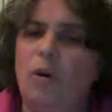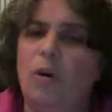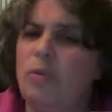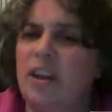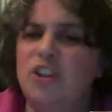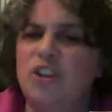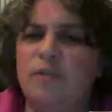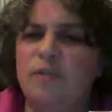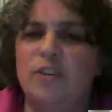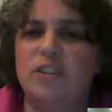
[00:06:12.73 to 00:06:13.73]
What would that
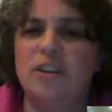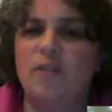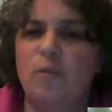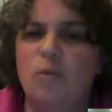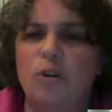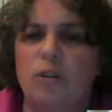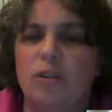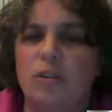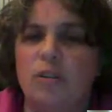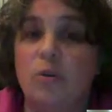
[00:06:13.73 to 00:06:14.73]
do for their self-worth
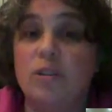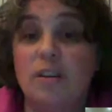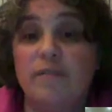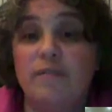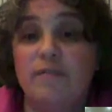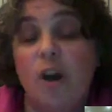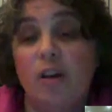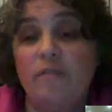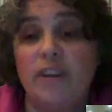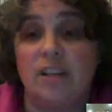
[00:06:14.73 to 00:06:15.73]
or
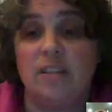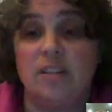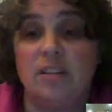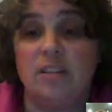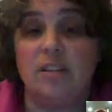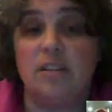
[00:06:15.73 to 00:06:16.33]
self-confidence?